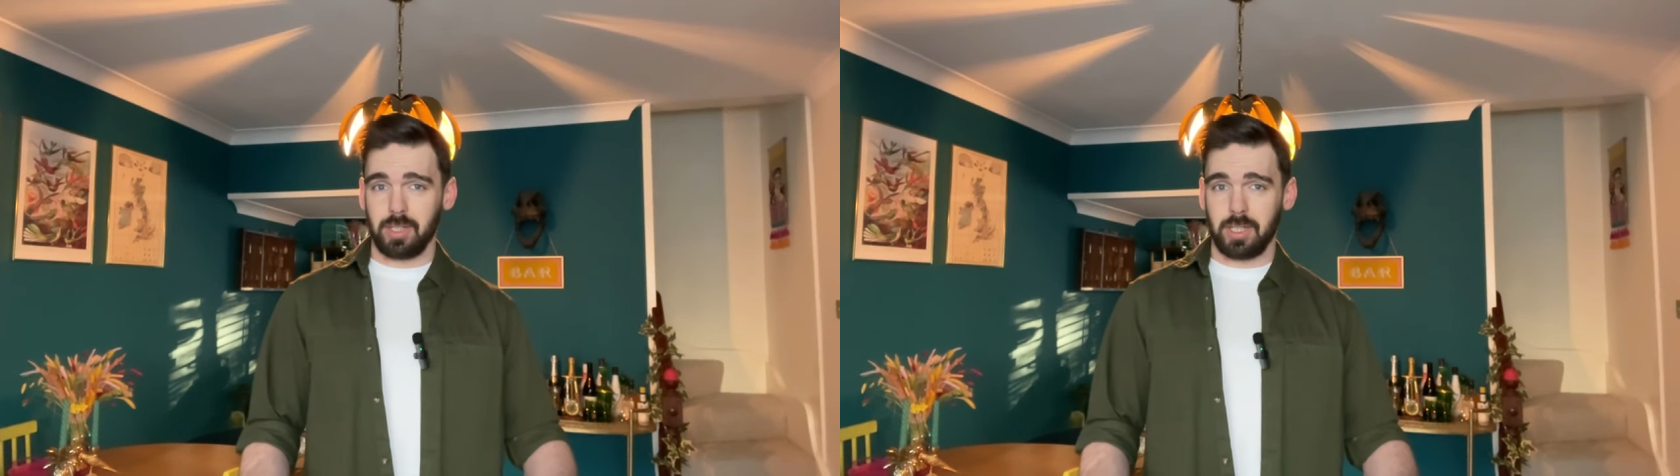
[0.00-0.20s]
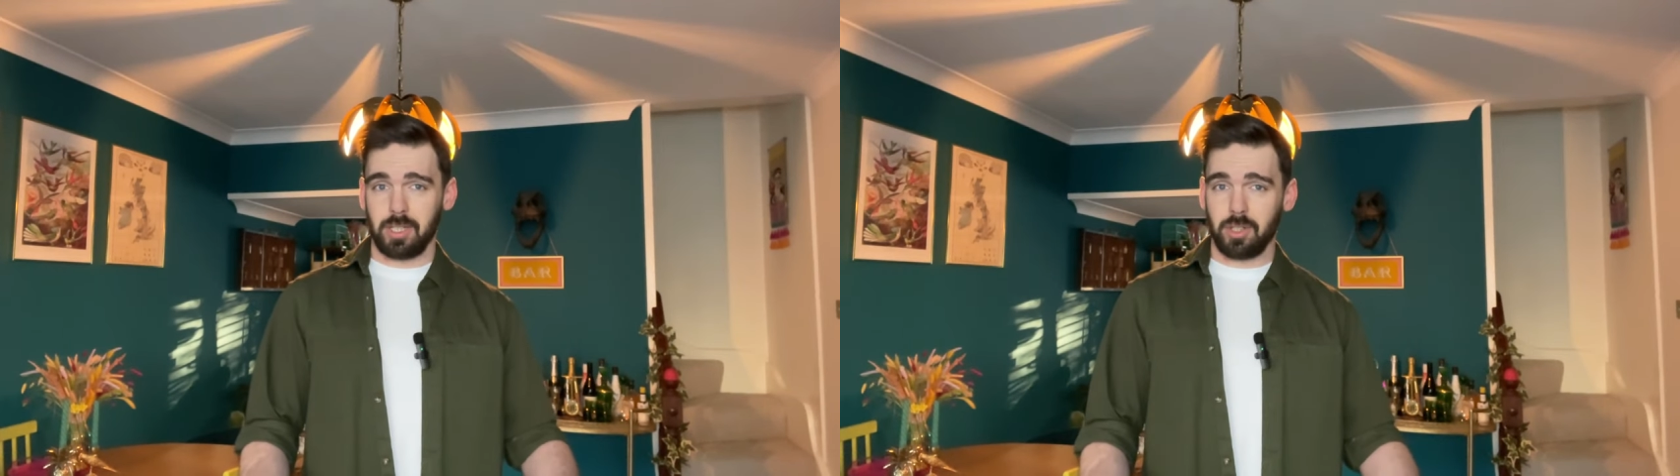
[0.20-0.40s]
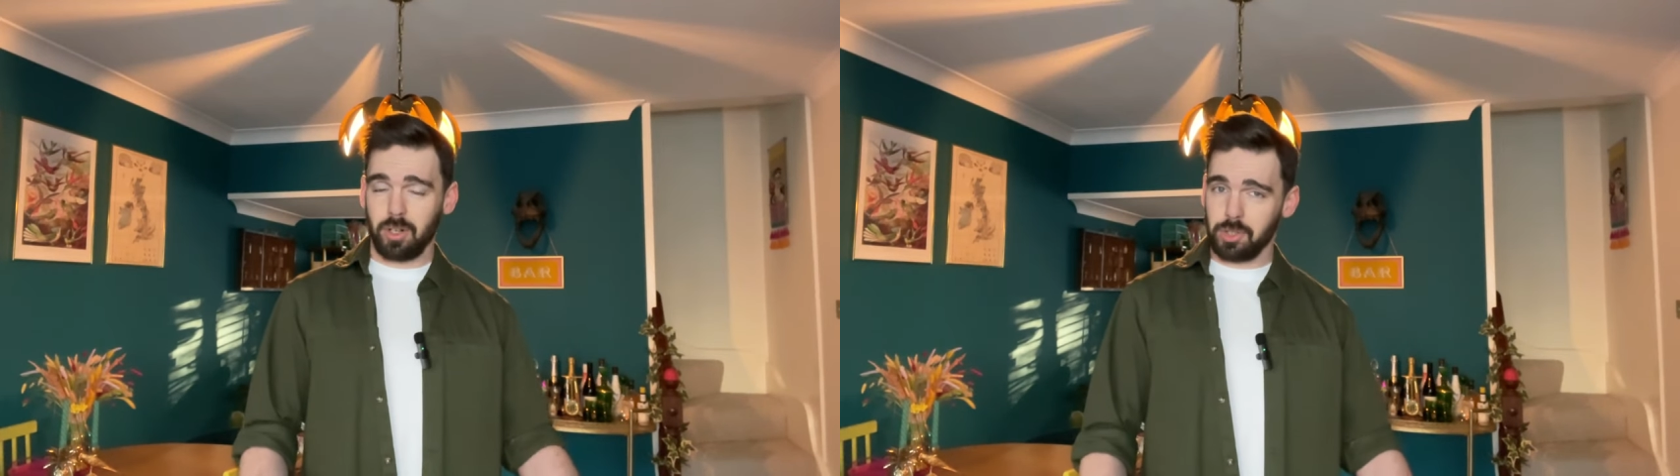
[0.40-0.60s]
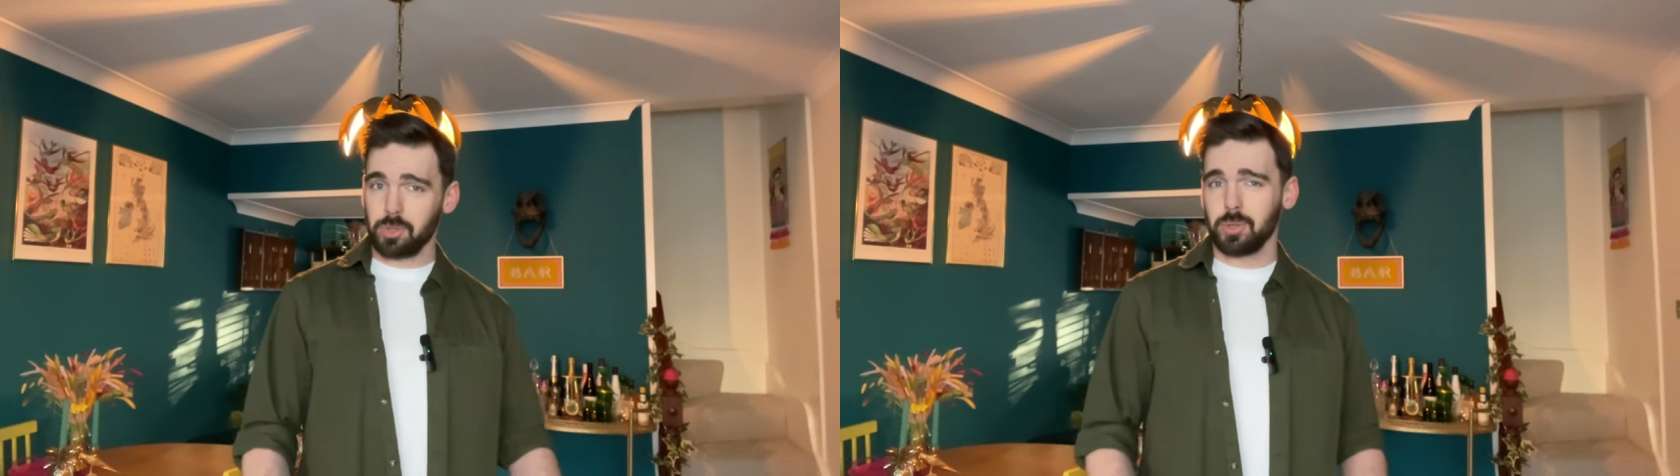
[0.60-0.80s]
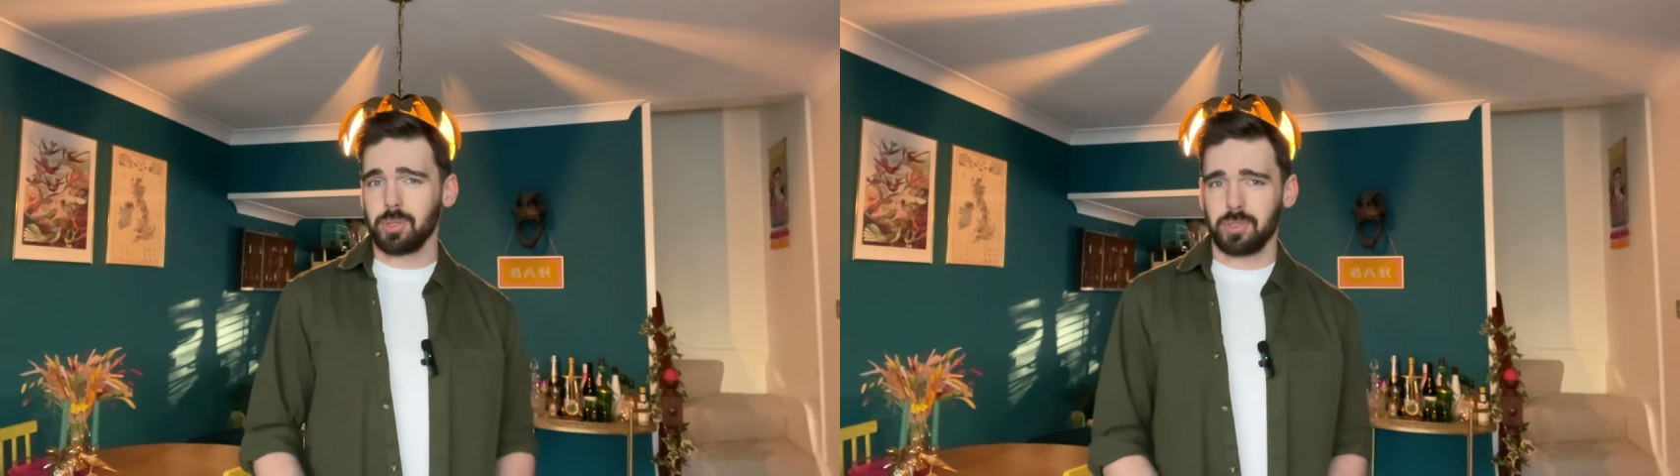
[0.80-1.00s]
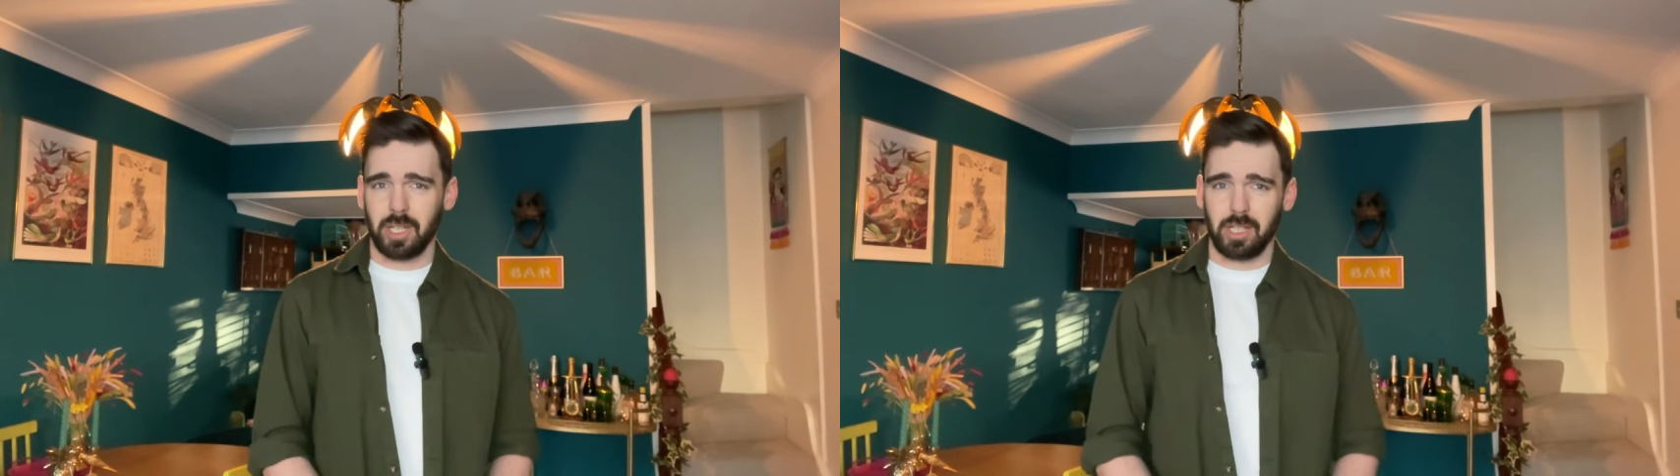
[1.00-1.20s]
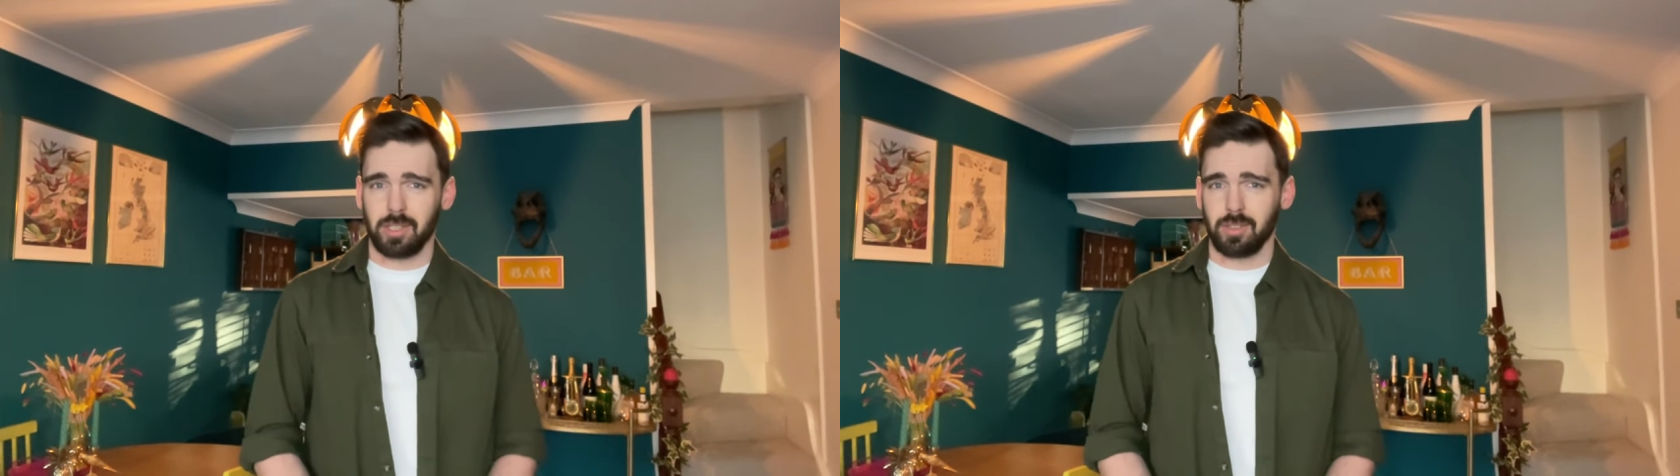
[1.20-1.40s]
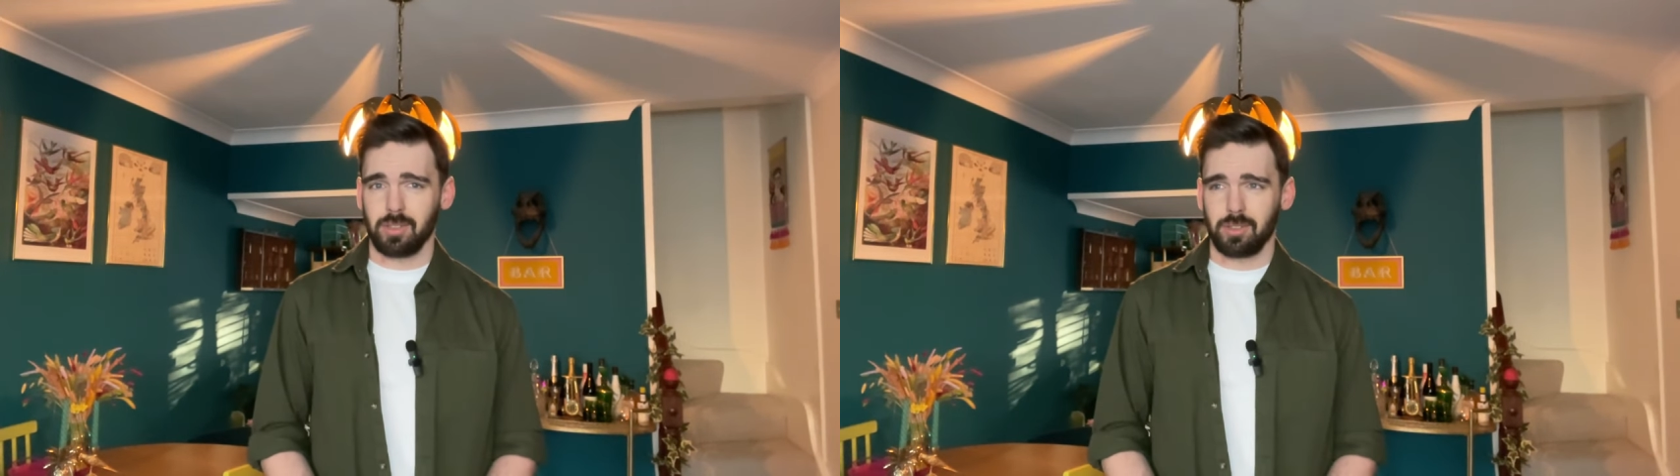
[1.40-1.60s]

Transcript: the dinosaurs have taken